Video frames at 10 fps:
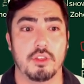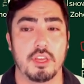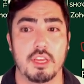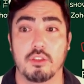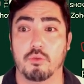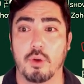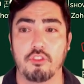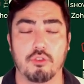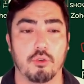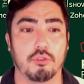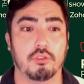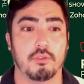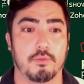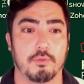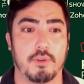the
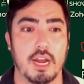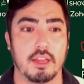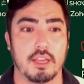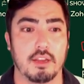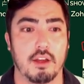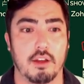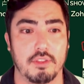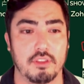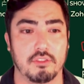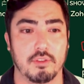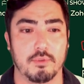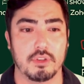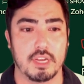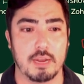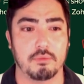thresholds for filing these
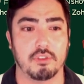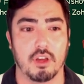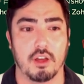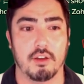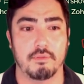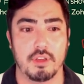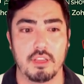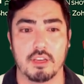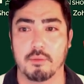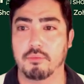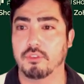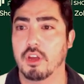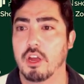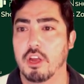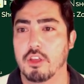different types of incomes,